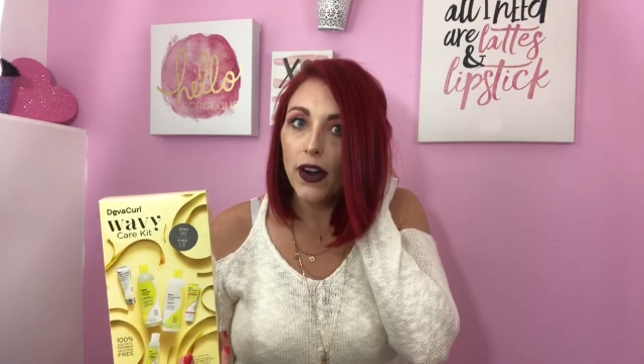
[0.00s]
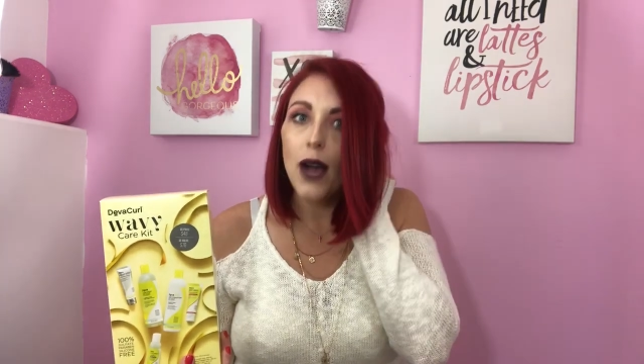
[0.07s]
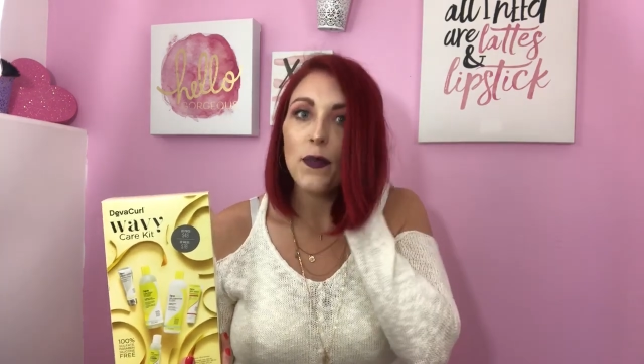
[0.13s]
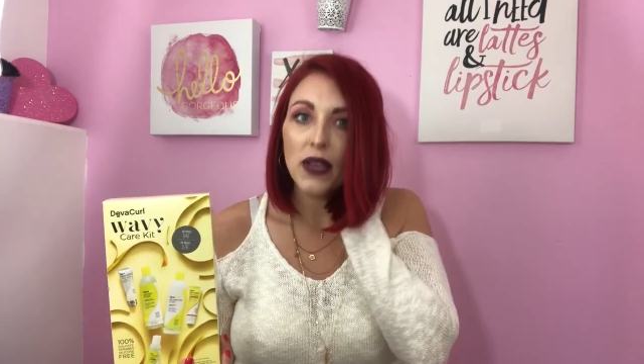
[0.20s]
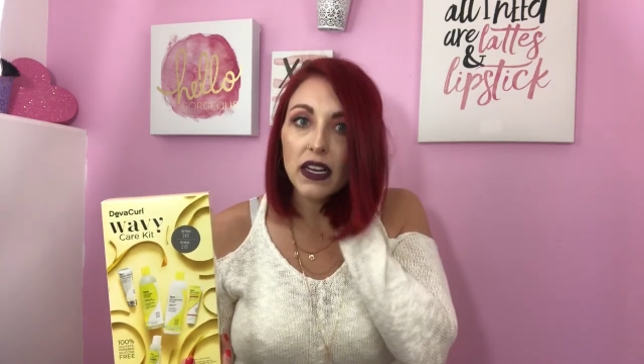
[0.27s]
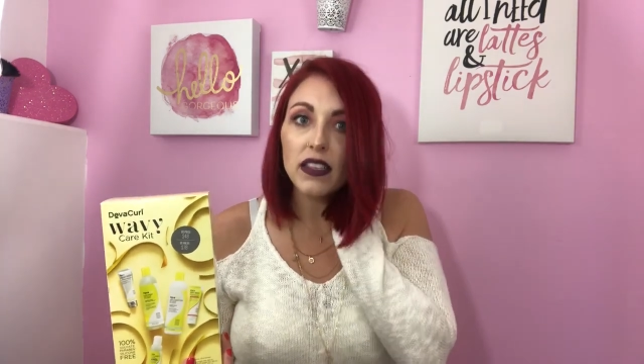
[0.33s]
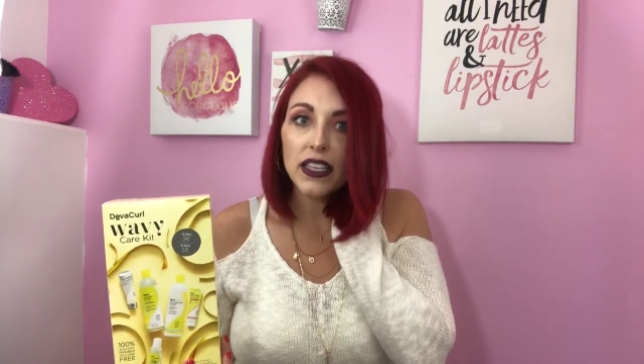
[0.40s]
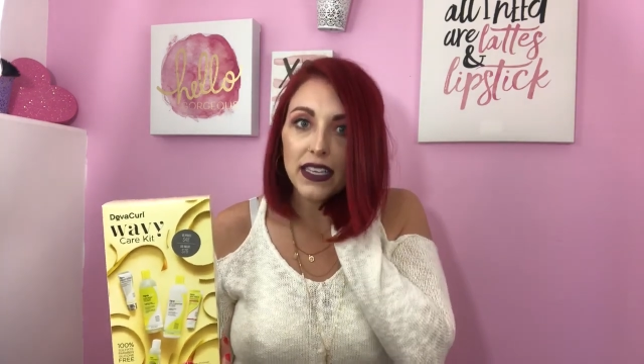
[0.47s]

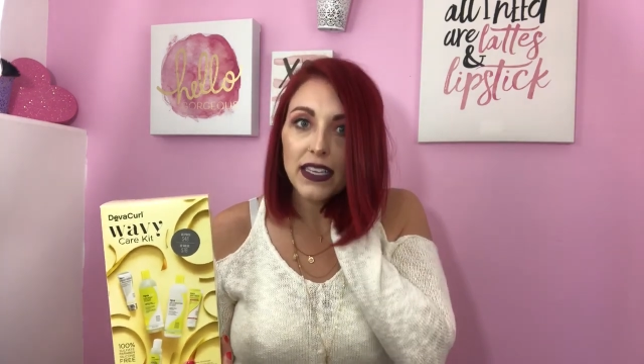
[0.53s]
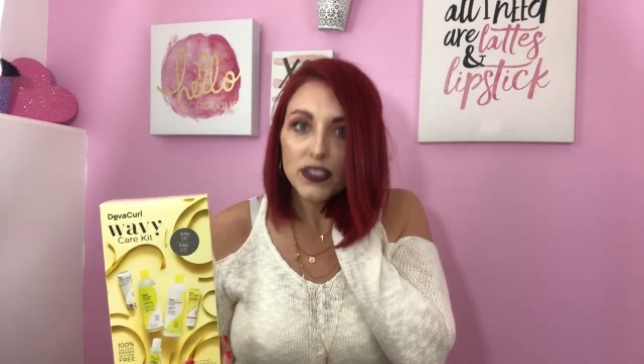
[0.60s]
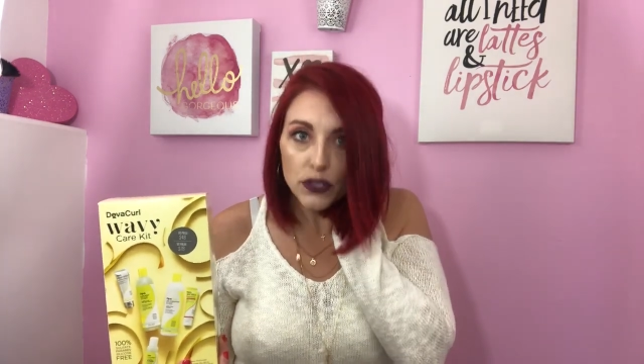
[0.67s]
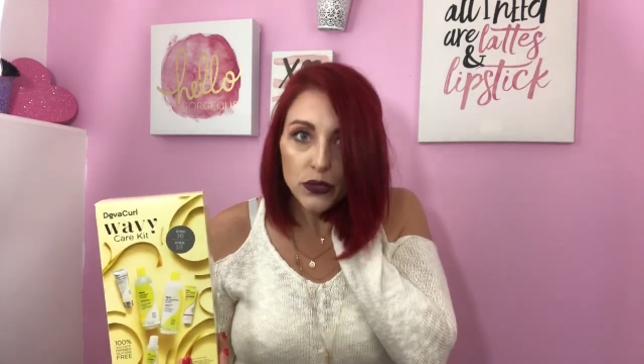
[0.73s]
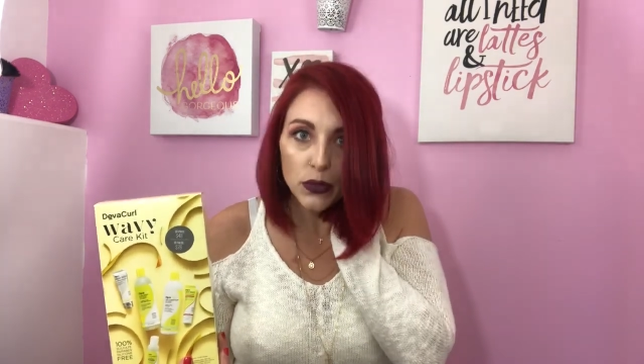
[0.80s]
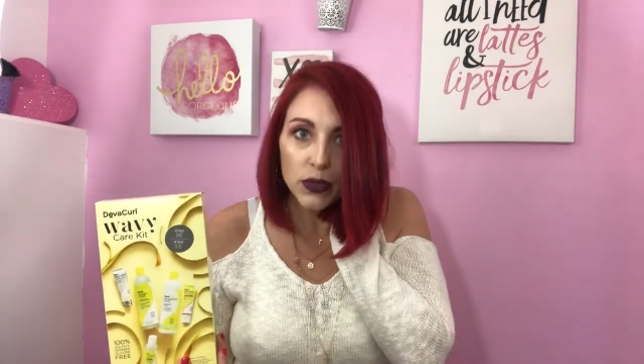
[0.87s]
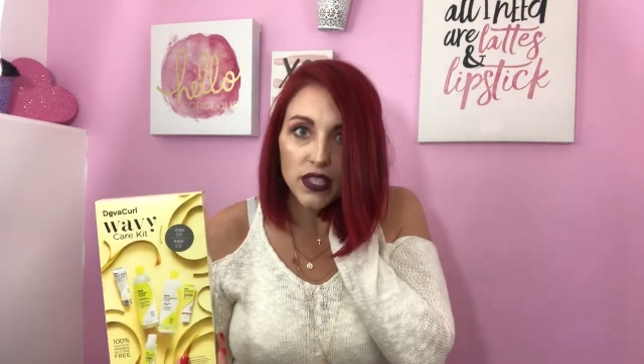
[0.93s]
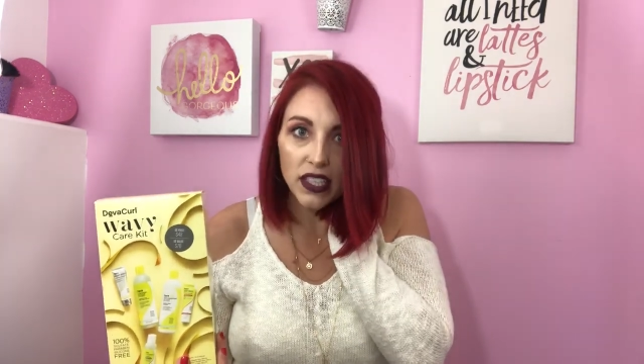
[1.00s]
coming clean as
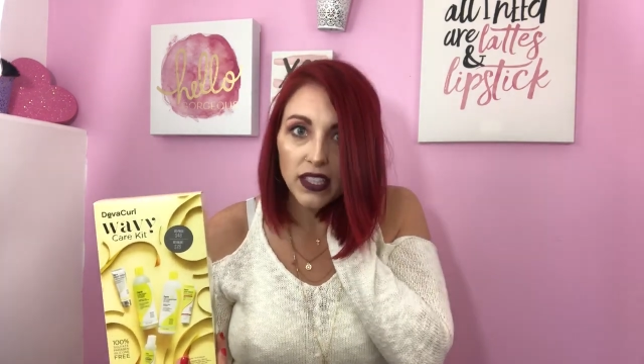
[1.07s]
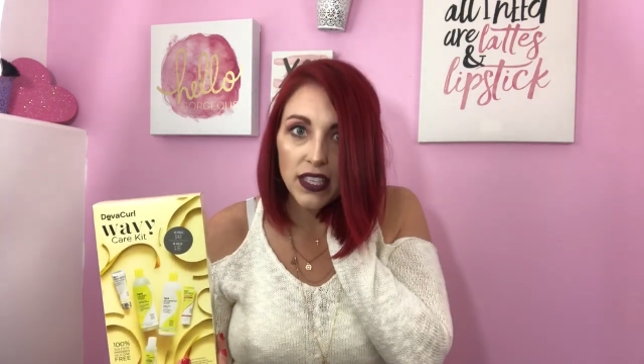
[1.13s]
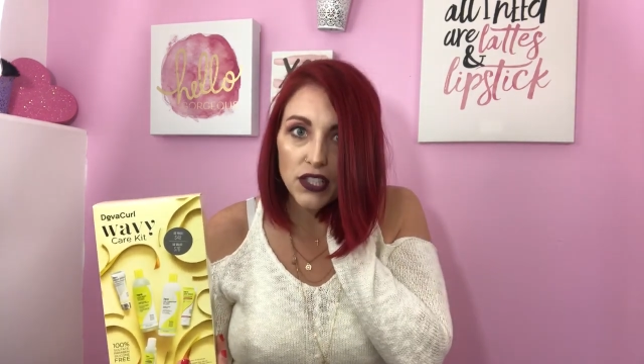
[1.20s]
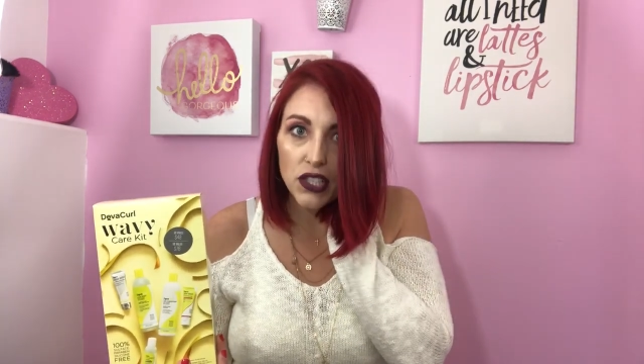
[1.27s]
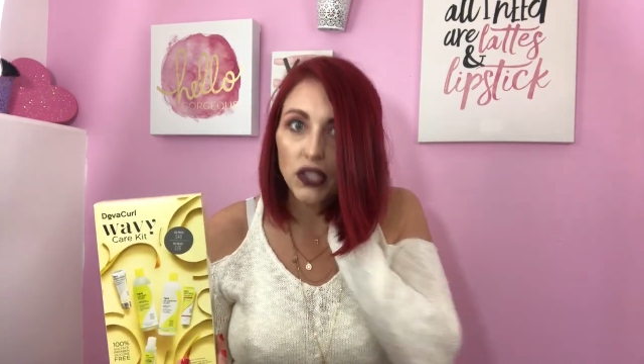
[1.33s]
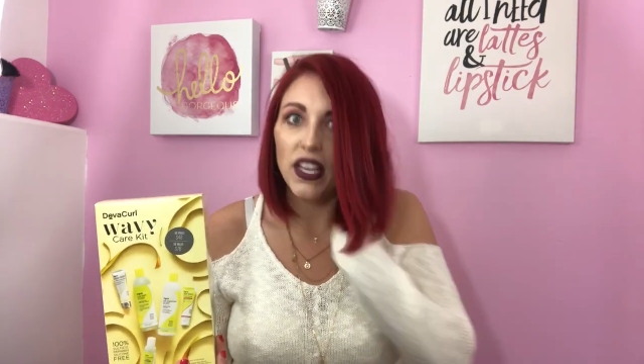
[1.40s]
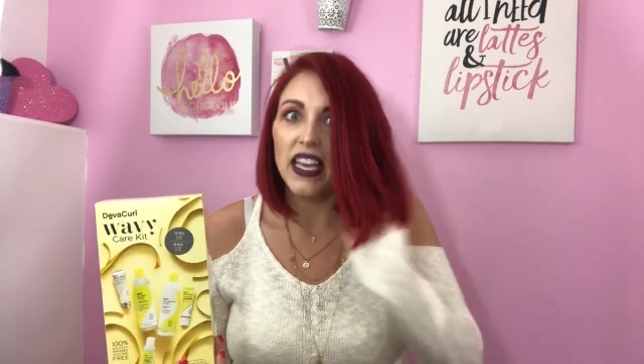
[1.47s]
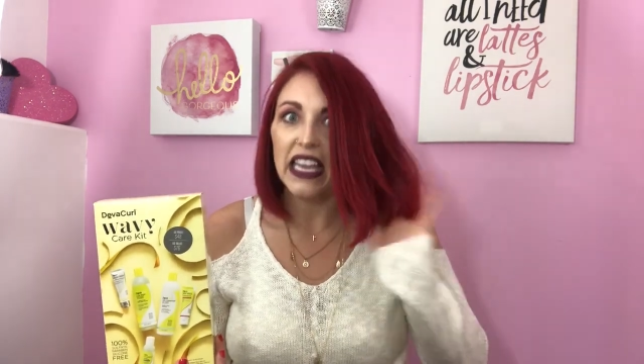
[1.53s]
you use the
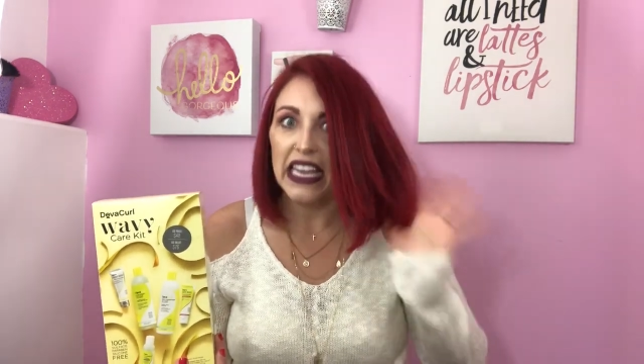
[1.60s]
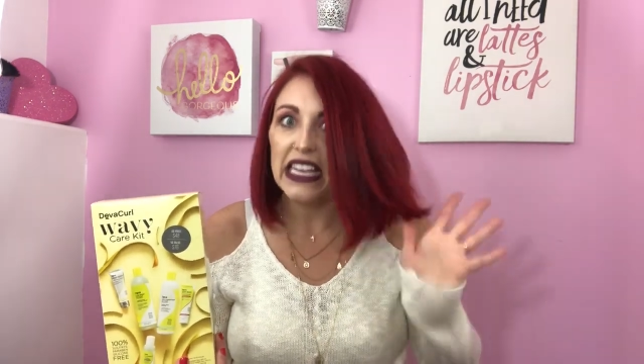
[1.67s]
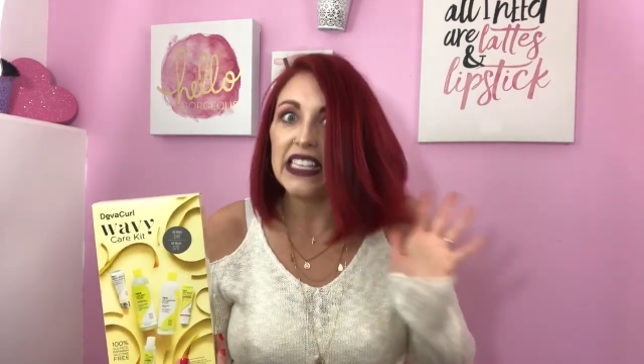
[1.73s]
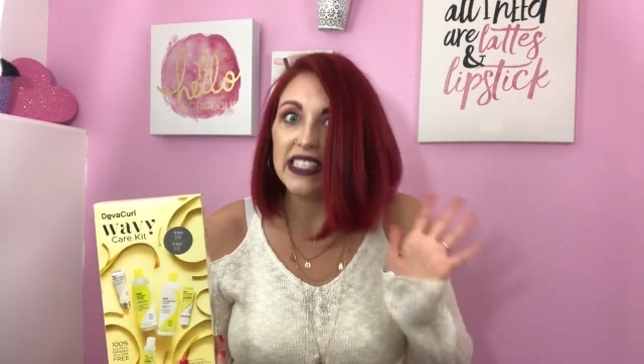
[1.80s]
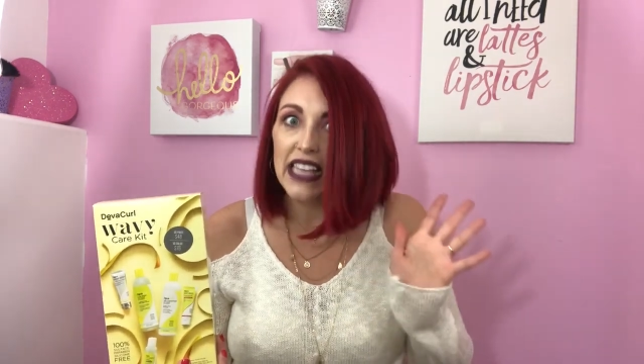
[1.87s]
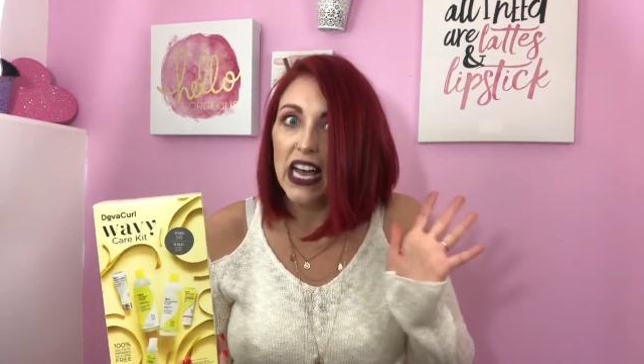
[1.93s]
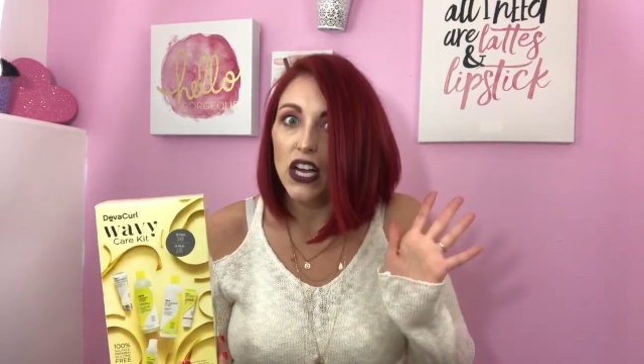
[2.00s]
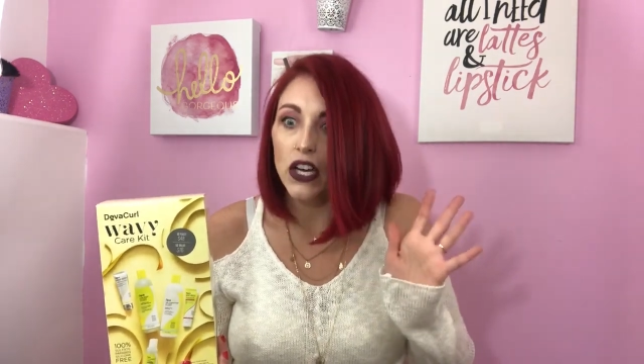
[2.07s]
cleanser. Like, it is
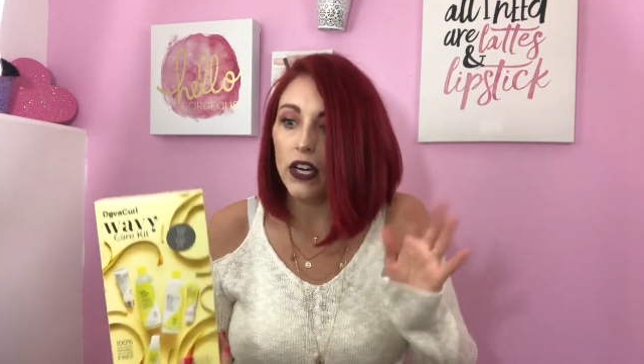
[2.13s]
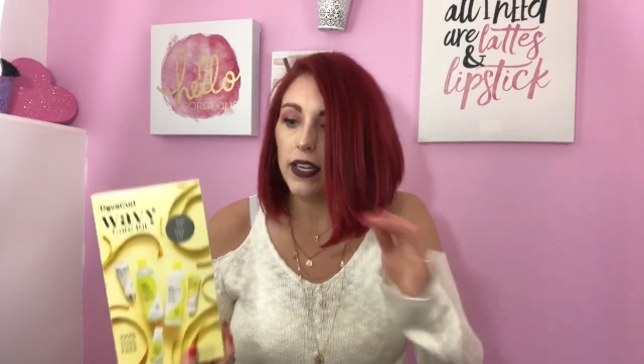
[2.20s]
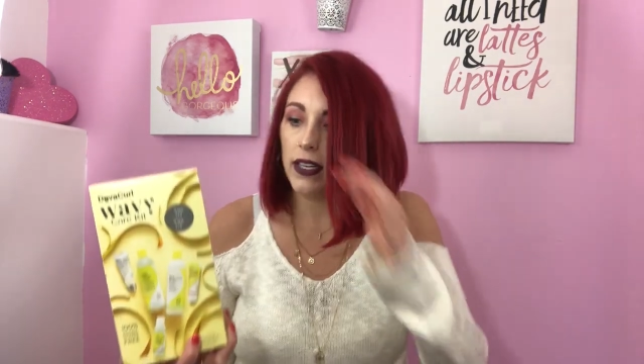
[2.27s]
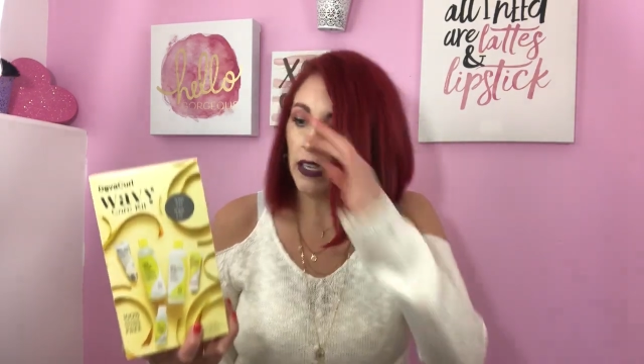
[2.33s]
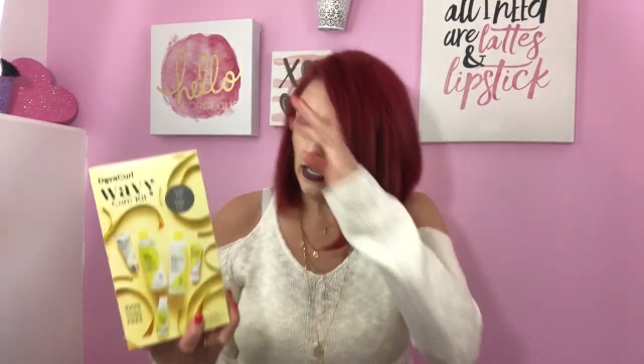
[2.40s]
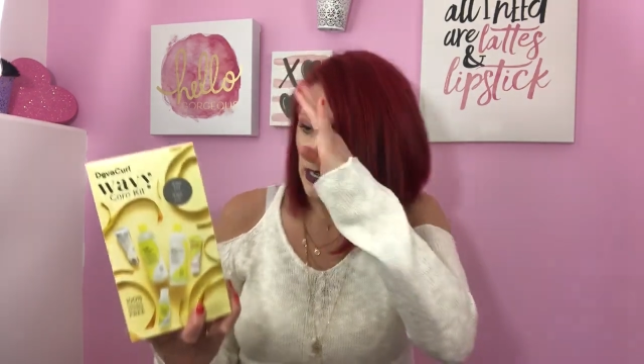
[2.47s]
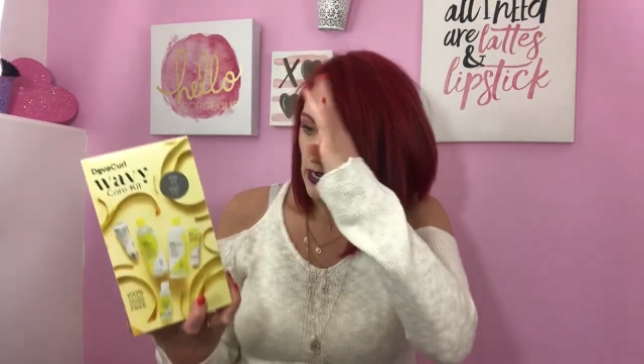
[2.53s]
that good.